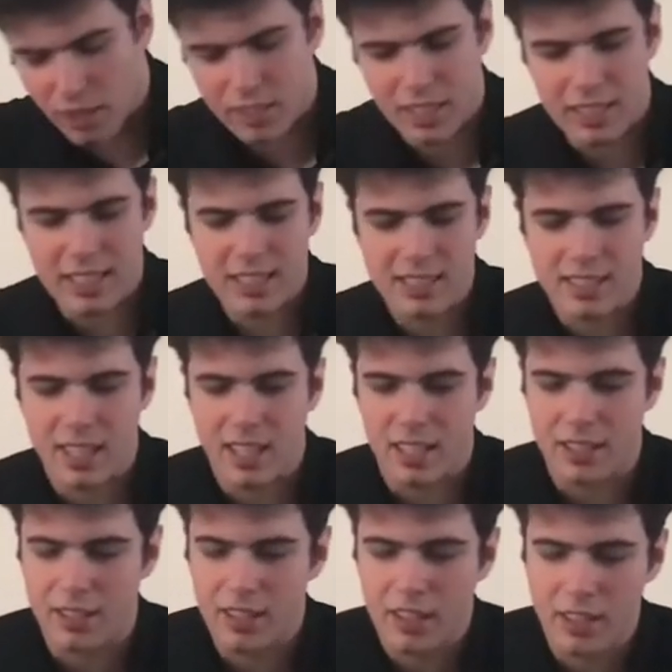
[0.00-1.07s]
it goes on this
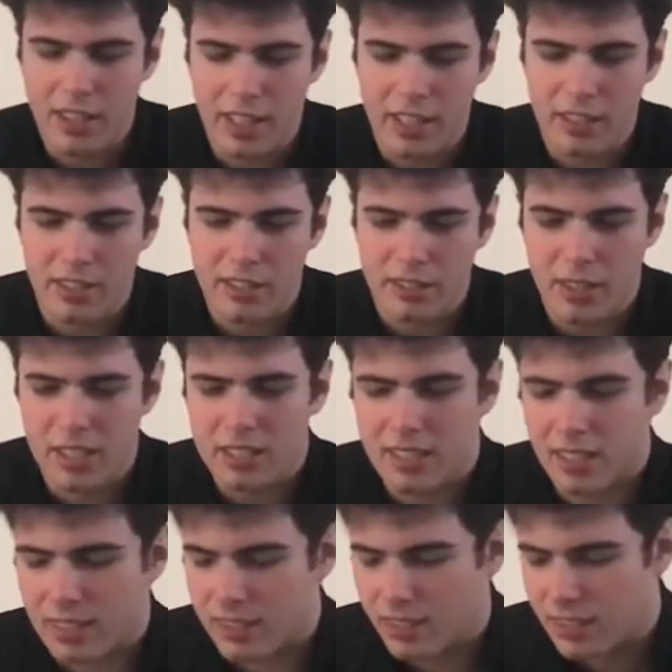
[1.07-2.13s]
side. Okay, it goes on the right
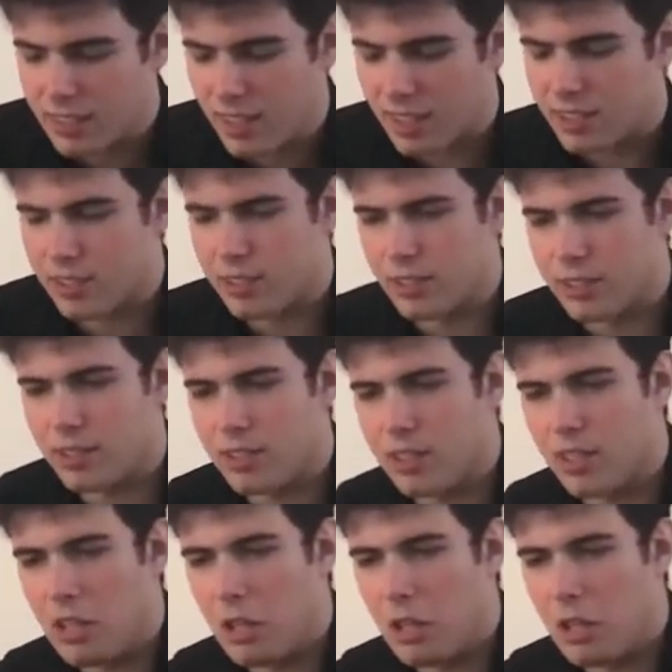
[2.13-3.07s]
side. That's cool.